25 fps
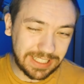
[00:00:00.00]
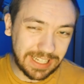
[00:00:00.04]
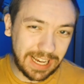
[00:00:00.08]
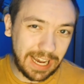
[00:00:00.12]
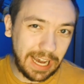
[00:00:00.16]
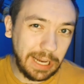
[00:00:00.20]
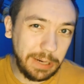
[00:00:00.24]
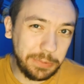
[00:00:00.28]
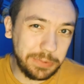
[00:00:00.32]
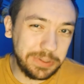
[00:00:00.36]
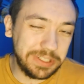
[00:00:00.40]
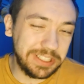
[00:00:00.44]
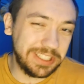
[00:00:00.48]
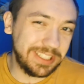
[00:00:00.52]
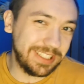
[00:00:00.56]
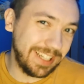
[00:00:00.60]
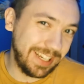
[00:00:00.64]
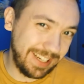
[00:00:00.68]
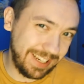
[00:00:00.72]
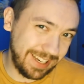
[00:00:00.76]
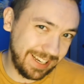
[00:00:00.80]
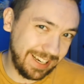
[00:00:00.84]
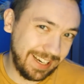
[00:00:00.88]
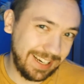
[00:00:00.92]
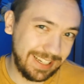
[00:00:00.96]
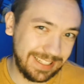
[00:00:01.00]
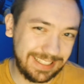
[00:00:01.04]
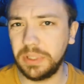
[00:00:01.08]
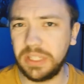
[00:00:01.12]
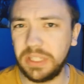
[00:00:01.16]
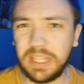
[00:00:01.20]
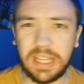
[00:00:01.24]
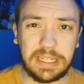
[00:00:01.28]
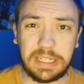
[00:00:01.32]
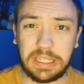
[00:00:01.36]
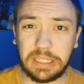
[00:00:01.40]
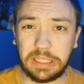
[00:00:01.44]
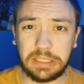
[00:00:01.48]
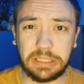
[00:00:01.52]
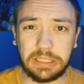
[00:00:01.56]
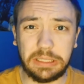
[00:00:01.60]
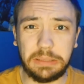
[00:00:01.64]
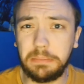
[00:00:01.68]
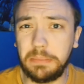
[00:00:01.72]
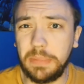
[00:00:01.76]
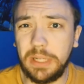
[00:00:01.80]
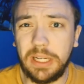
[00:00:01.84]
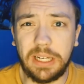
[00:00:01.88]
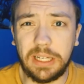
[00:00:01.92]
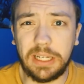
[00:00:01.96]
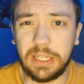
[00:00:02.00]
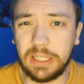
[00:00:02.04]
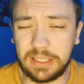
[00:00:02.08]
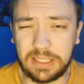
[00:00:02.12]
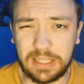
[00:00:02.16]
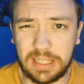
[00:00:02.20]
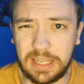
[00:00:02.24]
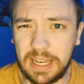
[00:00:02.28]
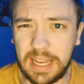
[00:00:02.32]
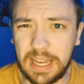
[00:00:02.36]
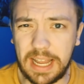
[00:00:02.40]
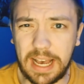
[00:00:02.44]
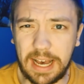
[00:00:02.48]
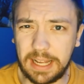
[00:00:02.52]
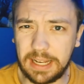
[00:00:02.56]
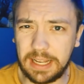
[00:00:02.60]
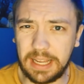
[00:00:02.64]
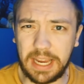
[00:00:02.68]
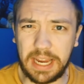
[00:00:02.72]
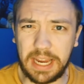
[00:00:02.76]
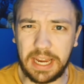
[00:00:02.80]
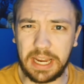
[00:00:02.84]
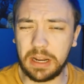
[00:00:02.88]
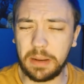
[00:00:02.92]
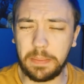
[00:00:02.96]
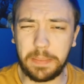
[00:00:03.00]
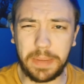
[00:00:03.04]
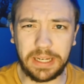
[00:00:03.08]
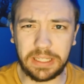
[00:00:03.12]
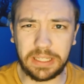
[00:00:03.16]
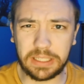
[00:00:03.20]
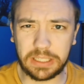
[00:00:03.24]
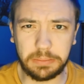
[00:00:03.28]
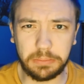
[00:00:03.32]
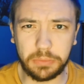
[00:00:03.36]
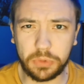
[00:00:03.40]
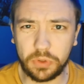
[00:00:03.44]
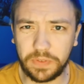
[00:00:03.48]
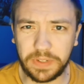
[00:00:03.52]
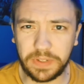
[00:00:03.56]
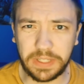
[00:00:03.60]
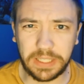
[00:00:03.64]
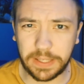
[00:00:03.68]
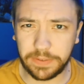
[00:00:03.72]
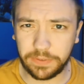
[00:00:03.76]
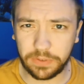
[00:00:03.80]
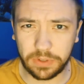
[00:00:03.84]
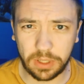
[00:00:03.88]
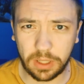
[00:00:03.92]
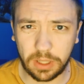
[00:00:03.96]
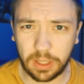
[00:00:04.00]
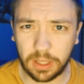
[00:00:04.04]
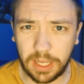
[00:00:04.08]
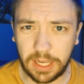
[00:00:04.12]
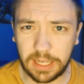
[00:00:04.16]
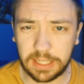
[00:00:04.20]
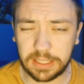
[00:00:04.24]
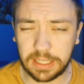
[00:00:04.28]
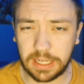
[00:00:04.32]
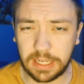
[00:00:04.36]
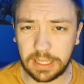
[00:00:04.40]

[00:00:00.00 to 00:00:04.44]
I would say not, but that doesn't mean it's not an amazing movie nevertheless.